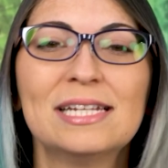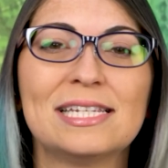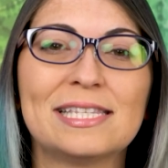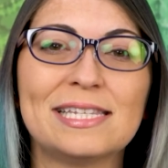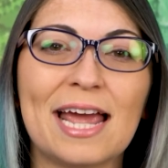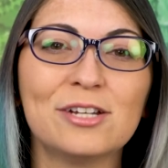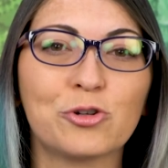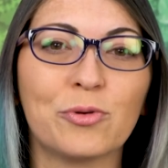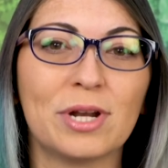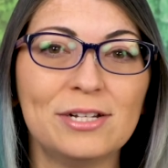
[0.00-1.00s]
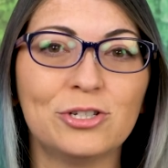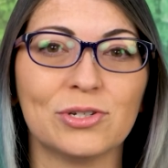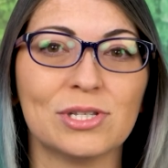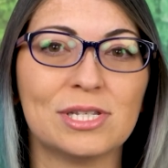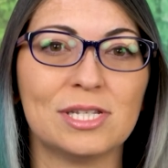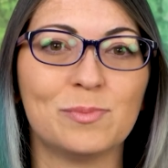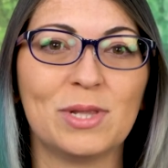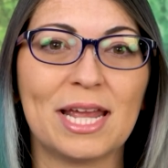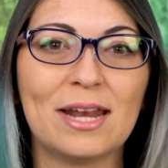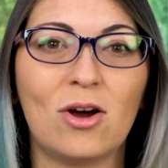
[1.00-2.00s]
to snatch credentials
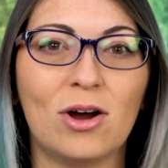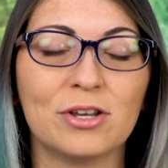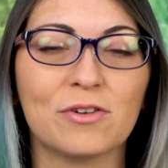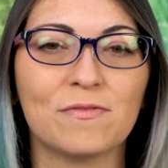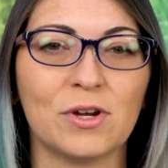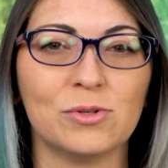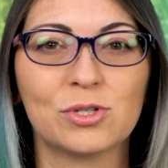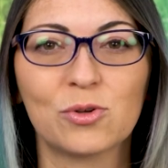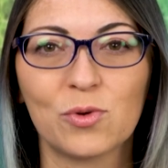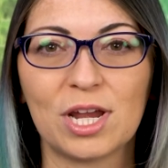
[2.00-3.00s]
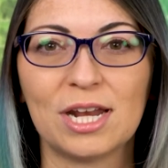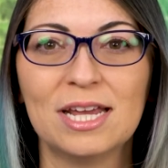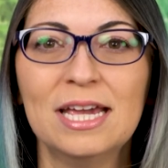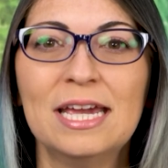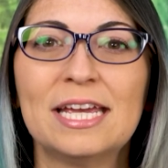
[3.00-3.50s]
displayed on your phone screen.